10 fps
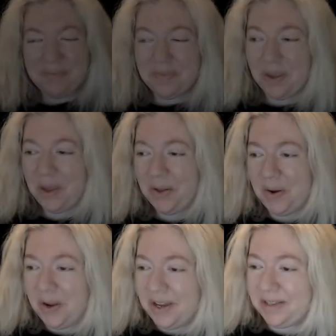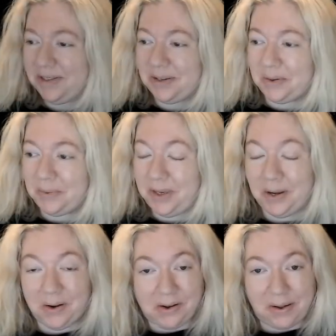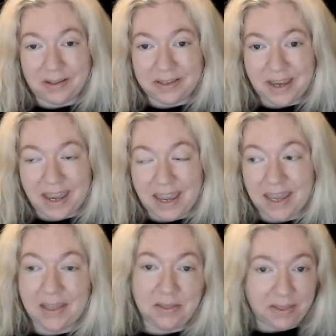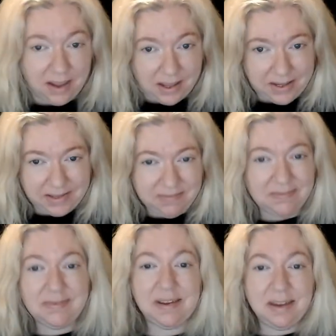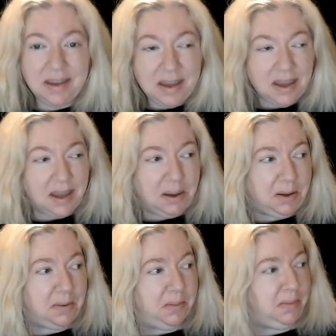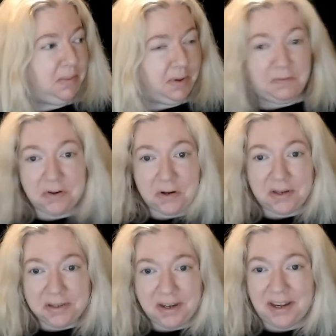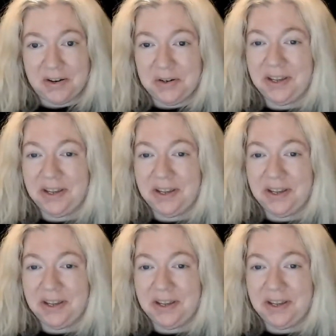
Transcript: Alright, so we are on day 9. I'm very tired.